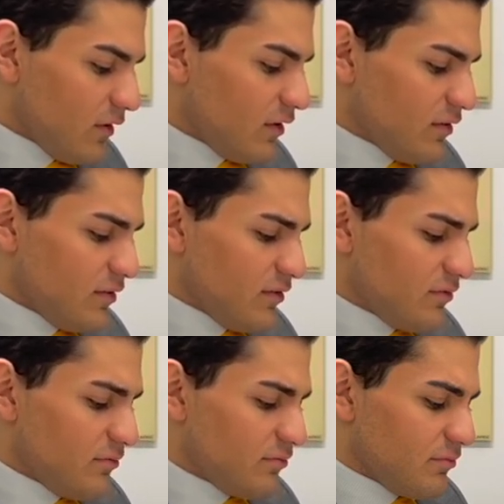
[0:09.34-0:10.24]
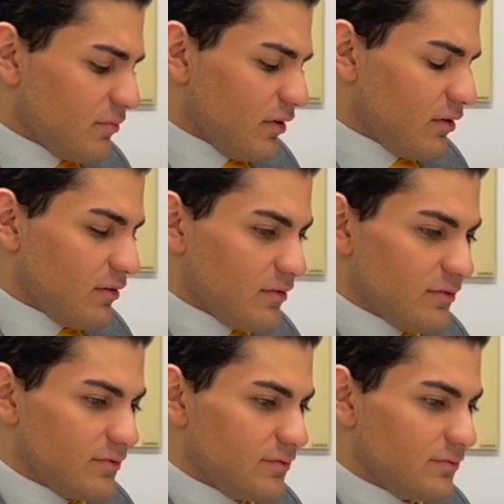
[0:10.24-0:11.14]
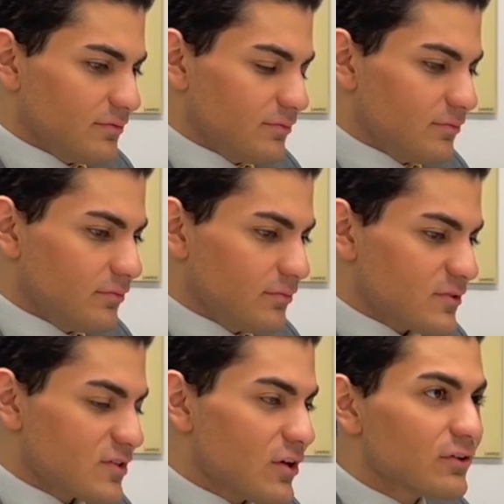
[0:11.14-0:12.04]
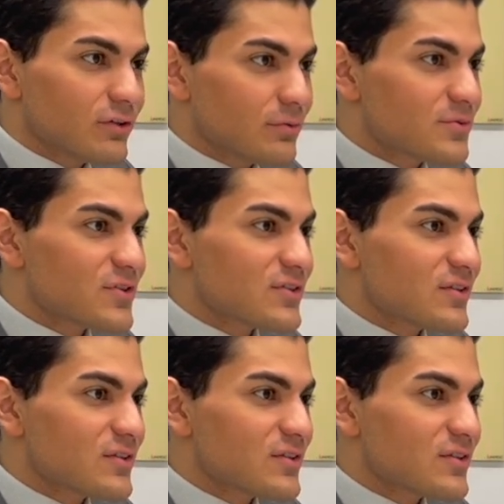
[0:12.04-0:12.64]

the uh, startups